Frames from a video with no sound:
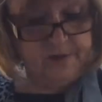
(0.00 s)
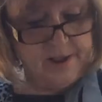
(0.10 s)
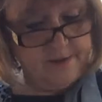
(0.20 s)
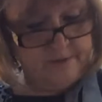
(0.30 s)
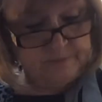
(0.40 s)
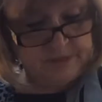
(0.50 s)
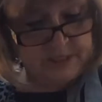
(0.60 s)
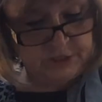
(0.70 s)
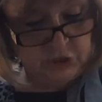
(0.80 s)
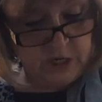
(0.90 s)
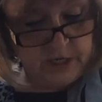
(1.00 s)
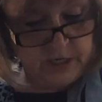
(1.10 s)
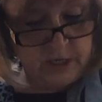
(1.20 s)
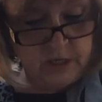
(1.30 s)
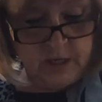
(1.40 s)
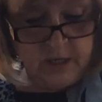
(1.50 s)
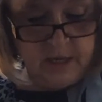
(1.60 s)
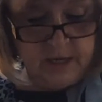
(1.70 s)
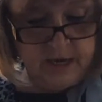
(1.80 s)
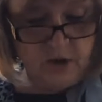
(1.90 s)
am, says Jada.
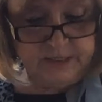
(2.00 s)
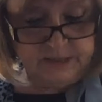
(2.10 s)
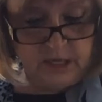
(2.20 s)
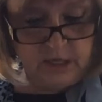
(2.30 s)
Now I tell